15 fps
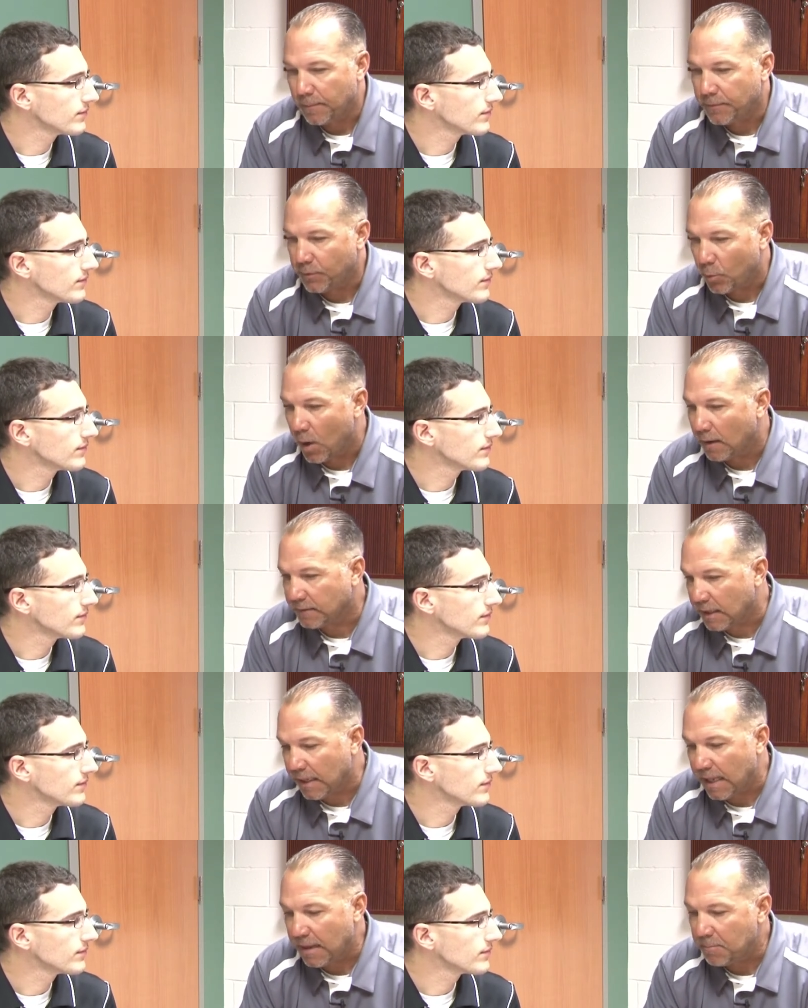
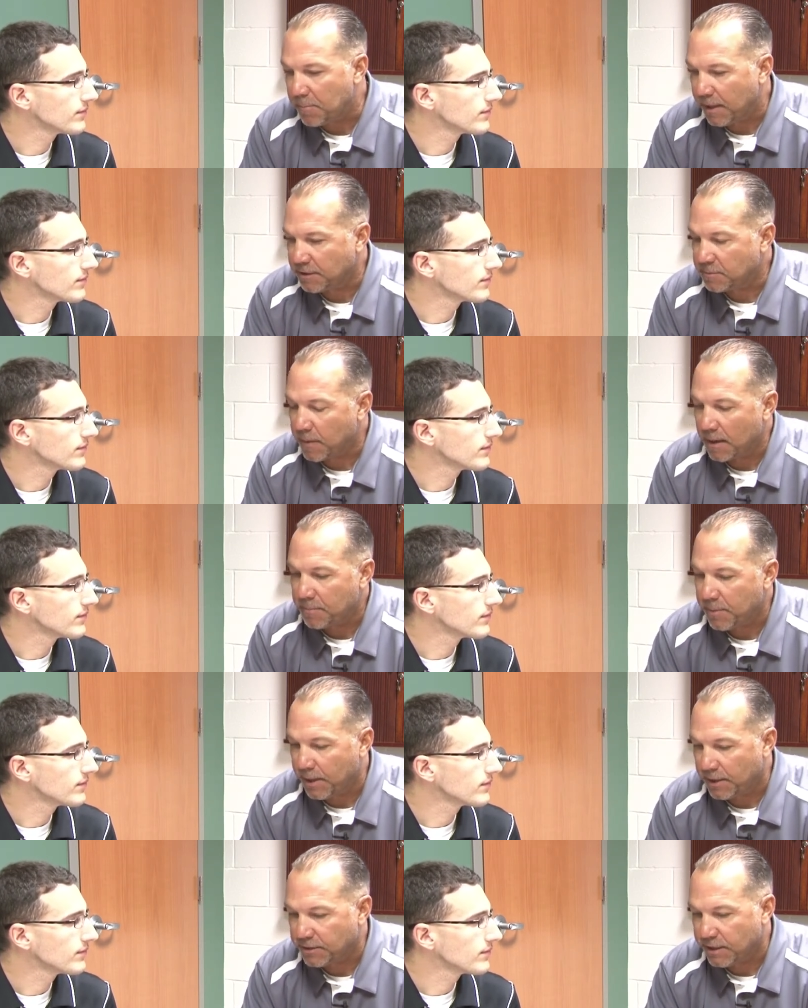Speaker 1: throughout the game, pitch by
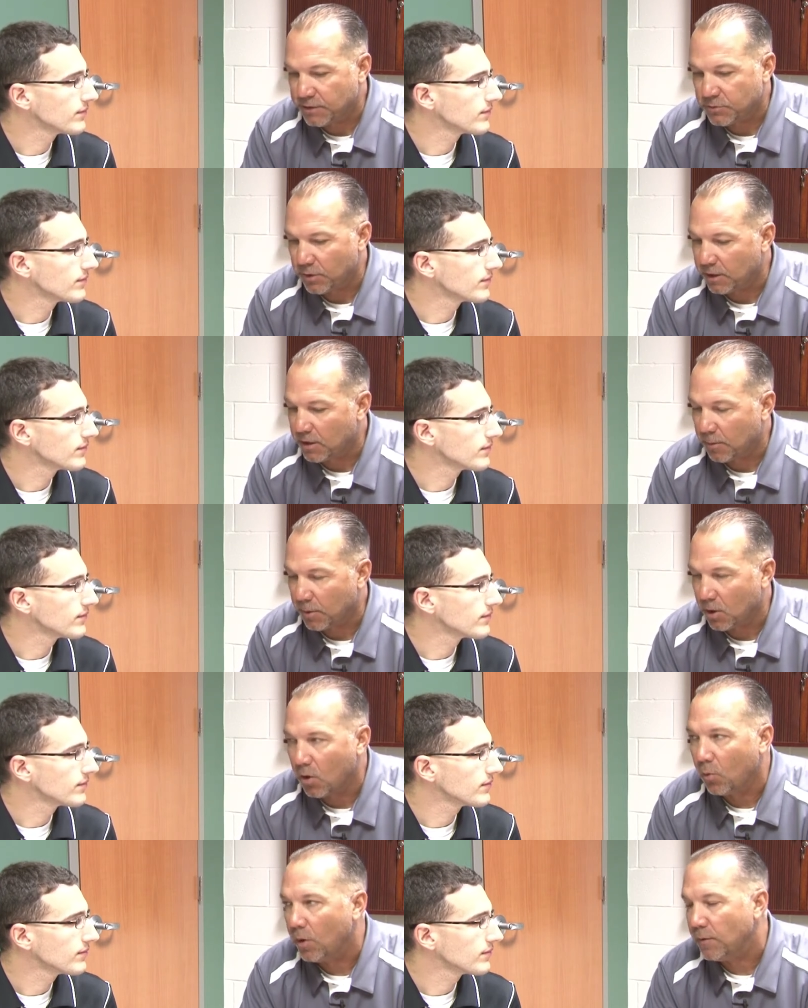pitch. He's really come
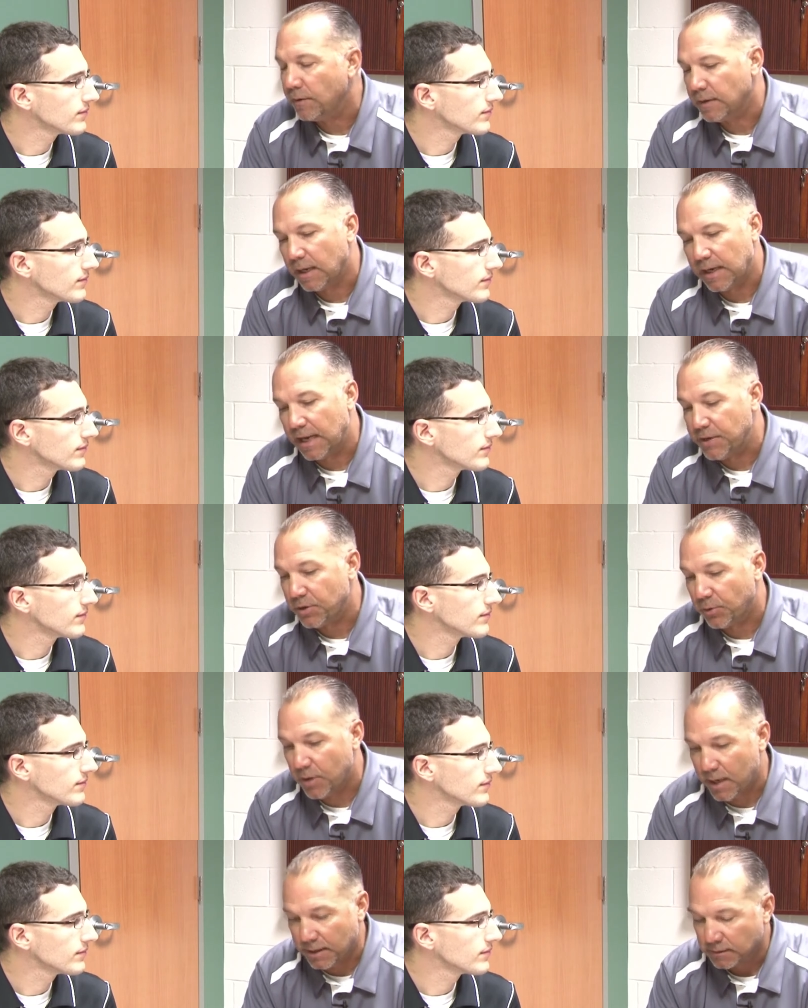a long way with that. And
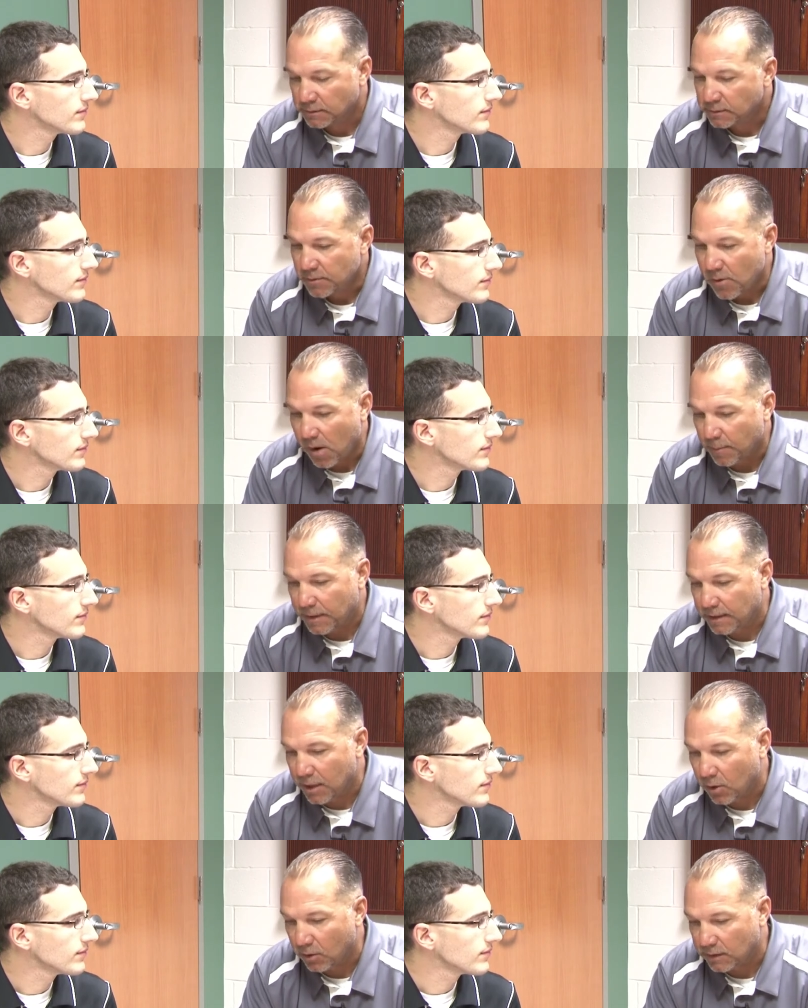you're right. I
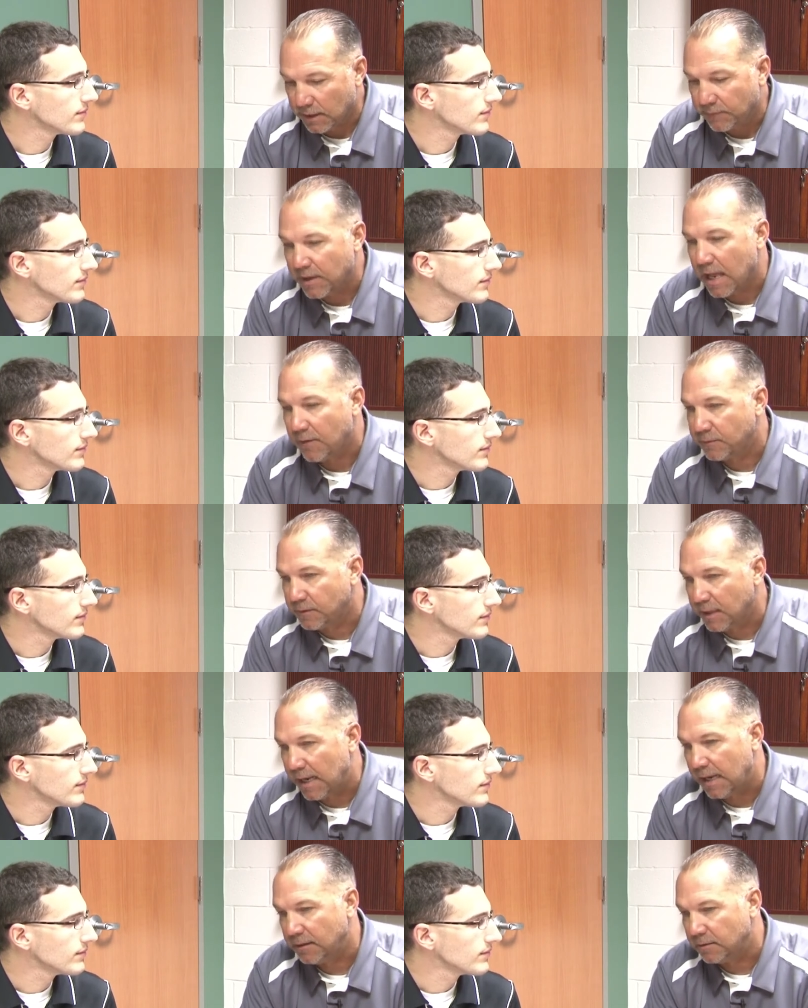mean, they got
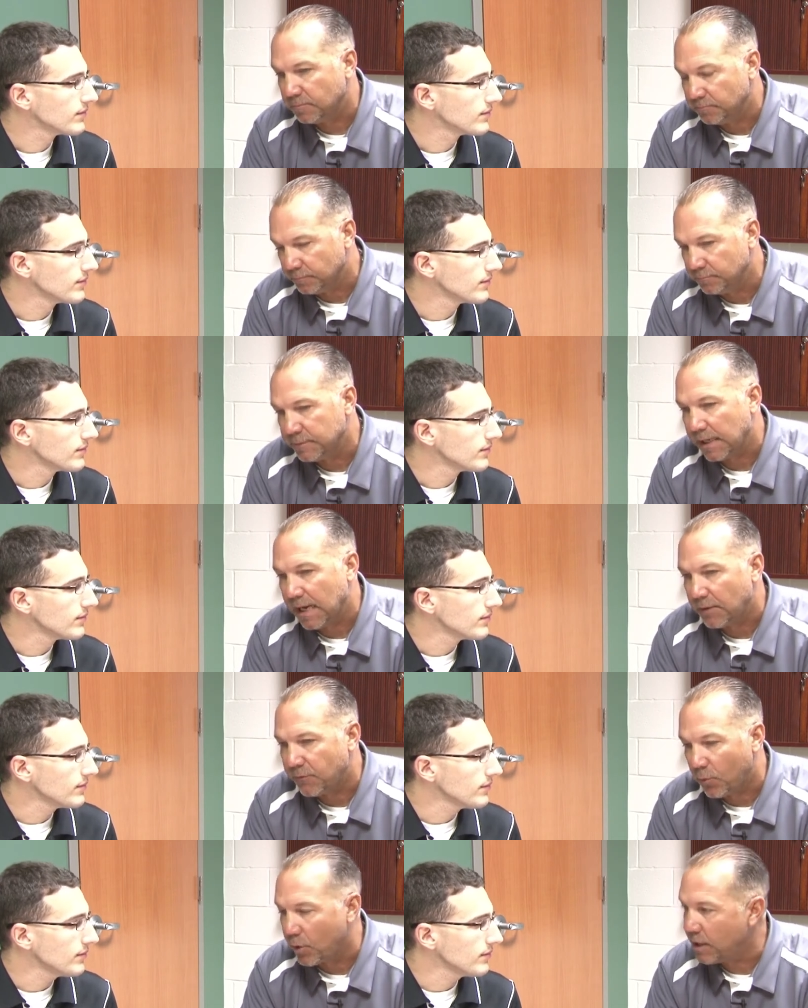
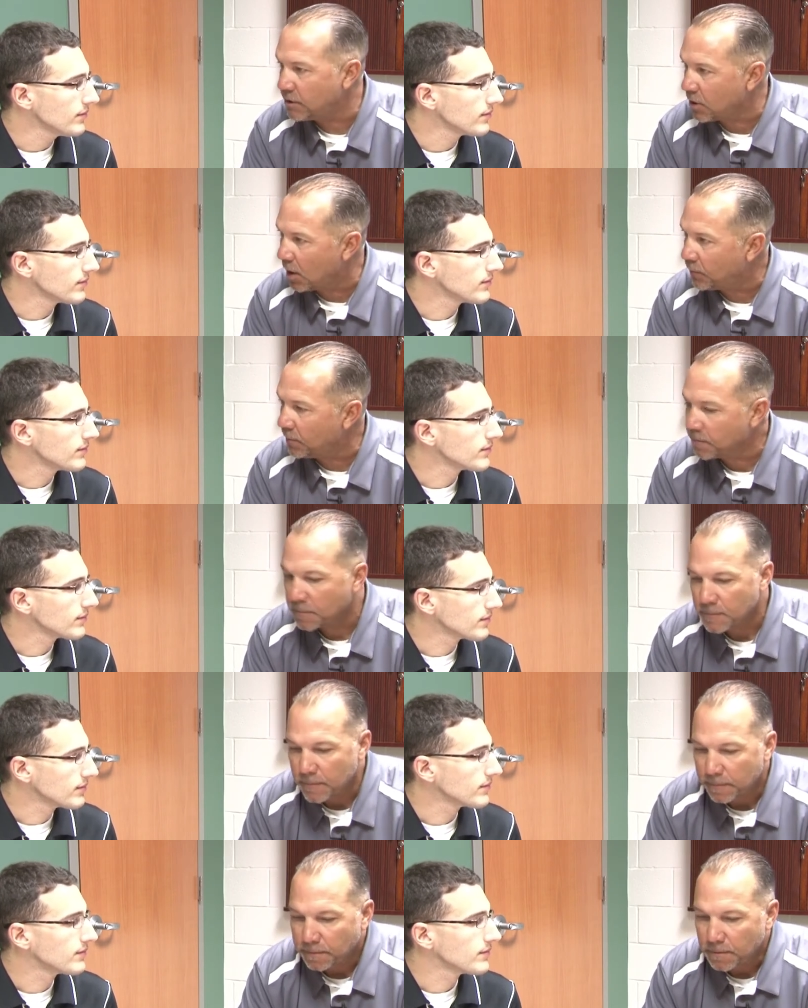4 hits off him.
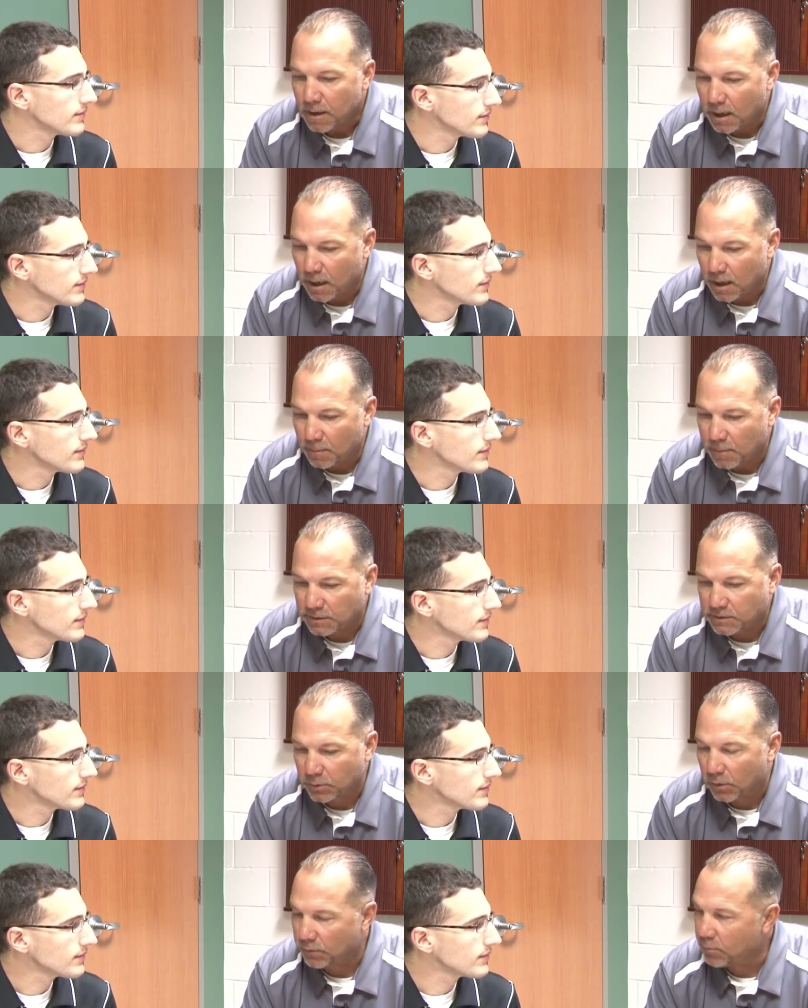
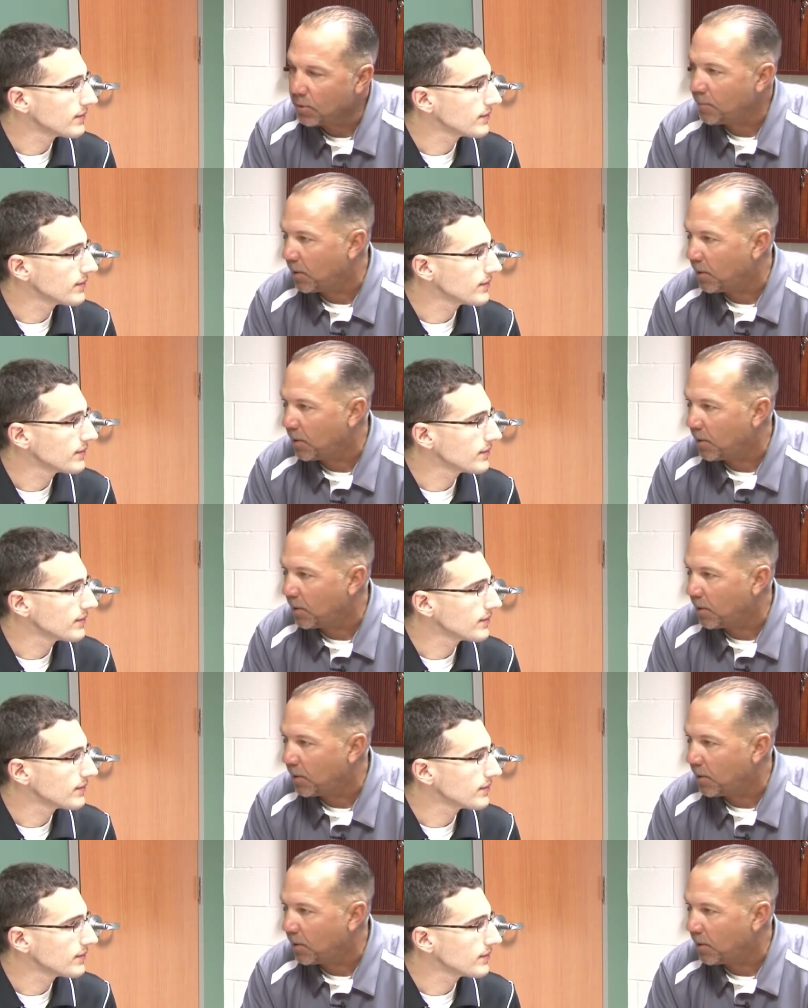But 2 of them were